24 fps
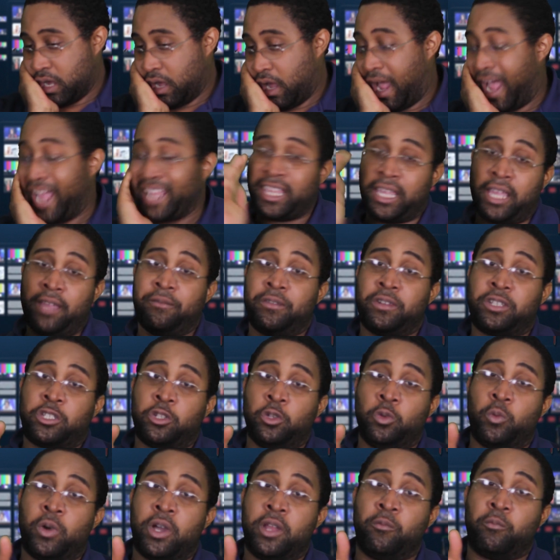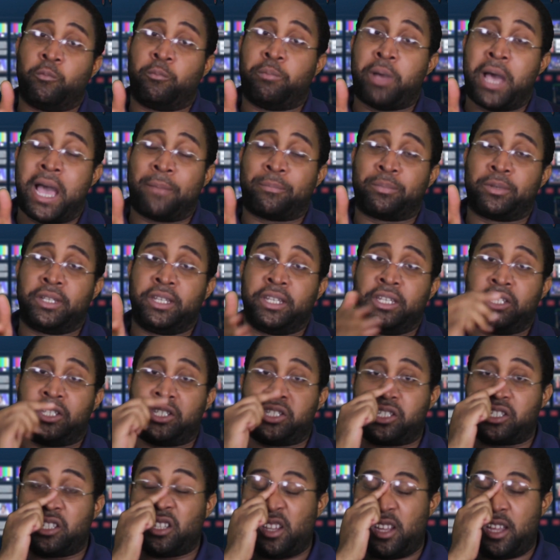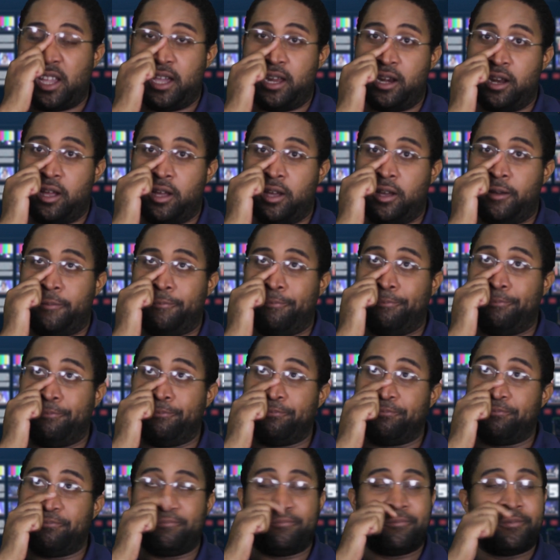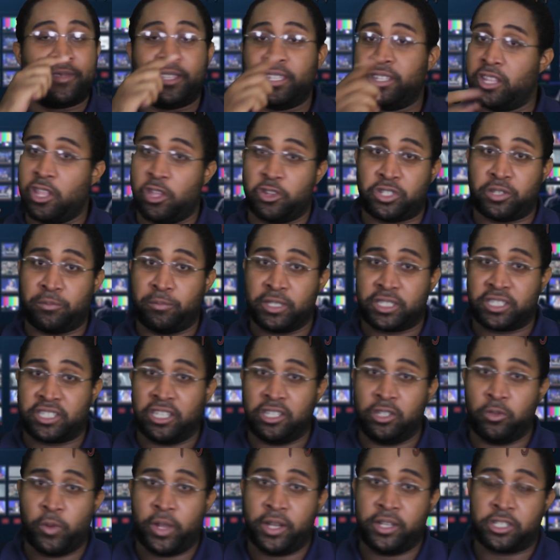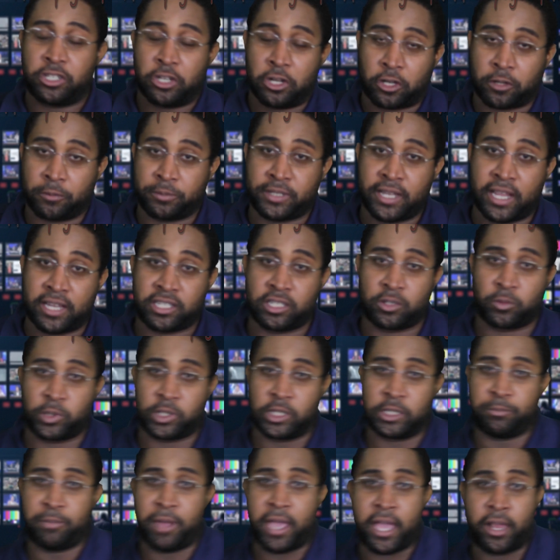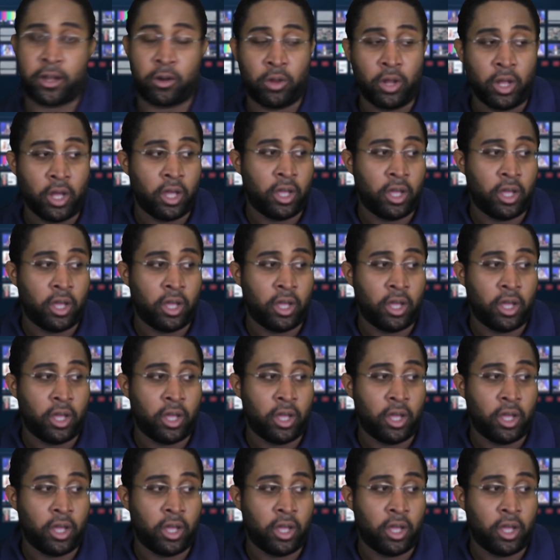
I gave it 2-1 Pop Leash. And, there was some extenuating circumstances with this battle.